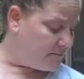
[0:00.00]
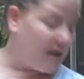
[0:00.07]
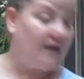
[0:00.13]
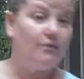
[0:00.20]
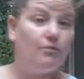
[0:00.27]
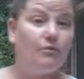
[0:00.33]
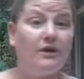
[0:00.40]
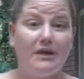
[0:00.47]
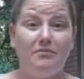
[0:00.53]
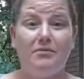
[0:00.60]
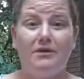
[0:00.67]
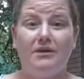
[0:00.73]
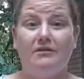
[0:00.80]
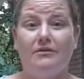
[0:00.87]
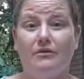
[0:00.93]
And it will keep
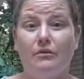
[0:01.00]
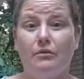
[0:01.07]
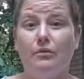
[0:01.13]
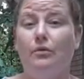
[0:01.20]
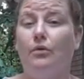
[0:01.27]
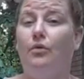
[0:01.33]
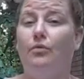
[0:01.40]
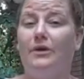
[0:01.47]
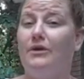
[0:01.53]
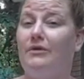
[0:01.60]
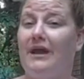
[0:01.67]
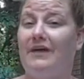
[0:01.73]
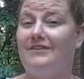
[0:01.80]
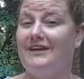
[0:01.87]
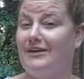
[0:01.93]
it cool. We don't
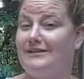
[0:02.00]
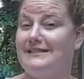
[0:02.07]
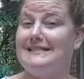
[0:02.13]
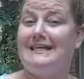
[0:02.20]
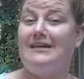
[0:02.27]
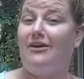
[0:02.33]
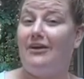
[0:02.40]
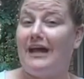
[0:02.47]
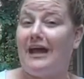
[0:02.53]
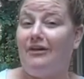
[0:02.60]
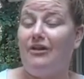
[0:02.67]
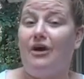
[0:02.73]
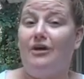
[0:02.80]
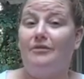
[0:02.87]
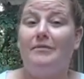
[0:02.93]
have a guarantee on how
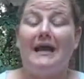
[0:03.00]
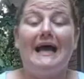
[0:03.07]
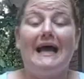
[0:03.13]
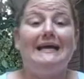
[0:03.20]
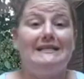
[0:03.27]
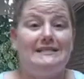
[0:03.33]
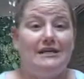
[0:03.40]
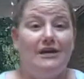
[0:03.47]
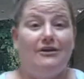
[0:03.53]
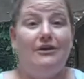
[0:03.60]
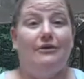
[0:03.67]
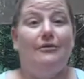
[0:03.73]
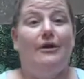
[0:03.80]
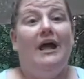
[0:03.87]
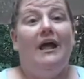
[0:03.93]
long, but I can tell
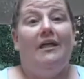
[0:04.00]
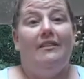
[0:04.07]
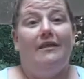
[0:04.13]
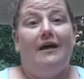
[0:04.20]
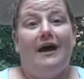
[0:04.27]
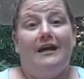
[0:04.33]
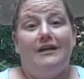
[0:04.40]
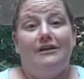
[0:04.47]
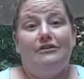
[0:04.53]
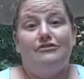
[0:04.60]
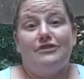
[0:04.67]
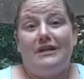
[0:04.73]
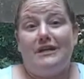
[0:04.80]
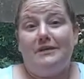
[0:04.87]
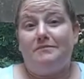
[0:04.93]
you that it usually
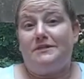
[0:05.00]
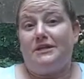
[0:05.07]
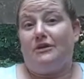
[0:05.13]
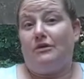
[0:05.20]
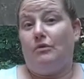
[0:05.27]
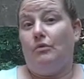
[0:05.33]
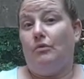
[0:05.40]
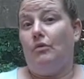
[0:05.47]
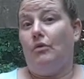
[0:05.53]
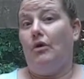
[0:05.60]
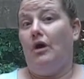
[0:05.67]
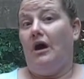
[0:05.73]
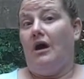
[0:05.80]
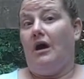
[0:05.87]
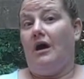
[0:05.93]
keeps it cool
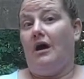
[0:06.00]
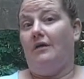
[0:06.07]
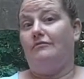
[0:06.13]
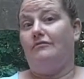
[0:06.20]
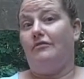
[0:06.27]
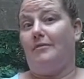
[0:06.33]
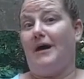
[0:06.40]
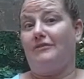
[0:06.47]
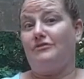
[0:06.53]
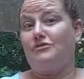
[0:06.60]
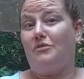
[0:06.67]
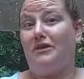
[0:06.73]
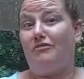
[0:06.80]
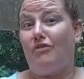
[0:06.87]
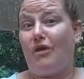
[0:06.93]
for about
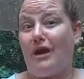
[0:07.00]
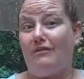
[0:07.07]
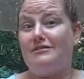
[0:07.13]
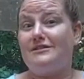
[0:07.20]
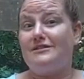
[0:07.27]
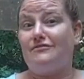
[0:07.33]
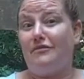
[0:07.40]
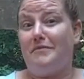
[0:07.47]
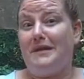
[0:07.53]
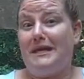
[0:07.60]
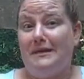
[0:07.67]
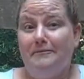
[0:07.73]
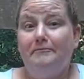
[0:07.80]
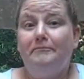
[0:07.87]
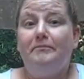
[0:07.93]
24 hours for me,
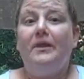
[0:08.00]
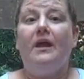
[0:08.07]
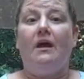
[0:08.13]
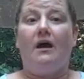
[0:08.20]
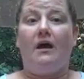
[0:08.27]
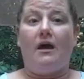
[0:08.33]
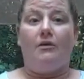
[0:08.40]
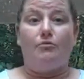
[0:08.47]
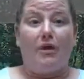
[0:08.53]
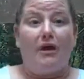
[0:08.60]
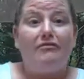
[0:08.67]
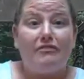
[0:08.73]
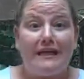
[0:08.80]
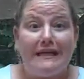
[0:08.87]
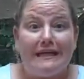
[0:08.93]

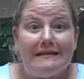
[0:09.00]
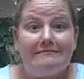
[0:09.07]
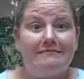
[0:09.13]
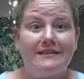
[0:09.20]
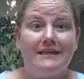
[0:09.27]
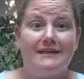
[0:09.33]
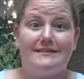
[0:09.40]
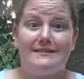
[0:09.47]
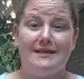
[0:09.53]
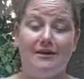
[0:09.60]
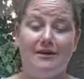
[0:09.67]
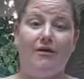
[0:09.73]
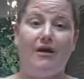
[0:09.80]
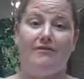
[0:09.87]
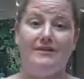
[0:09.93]
roughly. It's, you know,
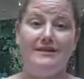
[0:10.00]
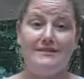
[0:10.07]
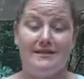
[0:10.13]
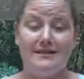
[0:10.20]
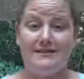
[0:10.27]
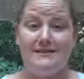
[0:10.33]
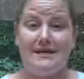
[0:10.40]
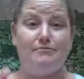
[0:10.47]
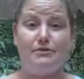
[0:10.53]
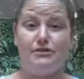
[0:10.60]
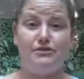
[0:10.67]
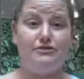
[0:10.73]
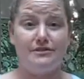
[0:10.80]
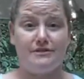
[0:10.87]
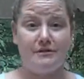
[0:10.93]
obviously
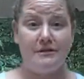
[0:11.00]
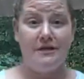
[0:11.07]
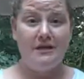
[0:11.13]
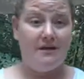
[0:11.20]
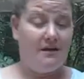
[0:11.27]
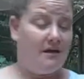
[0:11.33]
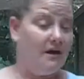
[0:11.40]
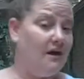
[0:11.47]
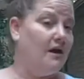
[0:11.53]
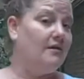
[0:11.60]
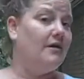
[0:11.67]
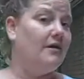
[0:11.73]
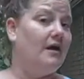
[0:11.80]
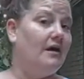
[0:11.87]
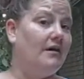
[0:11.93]
temperatures
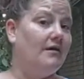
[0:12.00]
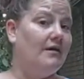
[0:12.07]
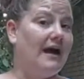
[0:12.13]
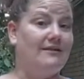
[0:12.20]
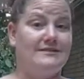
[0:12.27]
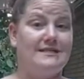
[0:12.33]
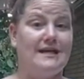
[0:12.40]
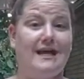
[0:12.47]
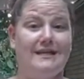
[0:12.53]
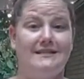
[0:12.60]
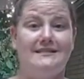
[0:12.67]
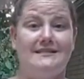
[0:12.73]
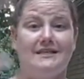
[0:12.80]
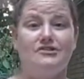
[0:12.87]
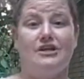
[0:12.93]
outside and
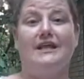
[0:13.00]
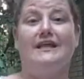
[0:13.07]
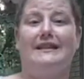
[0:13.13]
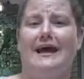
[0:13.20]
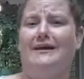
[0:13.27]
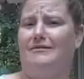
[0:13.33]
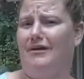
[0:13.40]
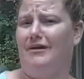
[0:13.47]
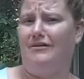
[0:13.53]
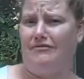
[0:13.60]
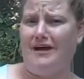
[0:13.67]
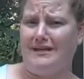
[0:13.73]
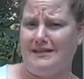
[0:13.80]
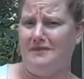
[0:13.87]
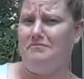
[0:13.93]
such like that
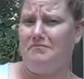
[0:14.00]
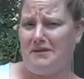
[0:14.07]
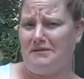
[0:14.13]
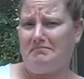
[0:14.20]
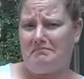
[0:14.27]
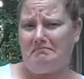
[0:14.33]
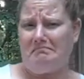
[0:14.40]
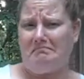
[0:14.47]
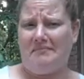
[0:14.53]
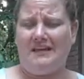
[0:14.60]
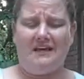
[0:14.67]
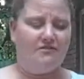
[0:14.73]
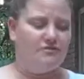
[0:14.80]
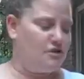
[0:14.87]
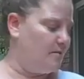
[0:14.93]
affect it, but
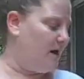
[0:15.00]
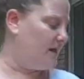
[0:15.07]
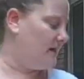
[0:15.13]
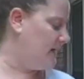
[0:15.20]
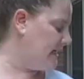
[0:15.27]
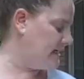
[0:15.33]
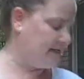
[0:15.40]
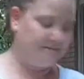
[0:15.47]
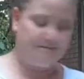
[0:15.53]
gives you about an idea.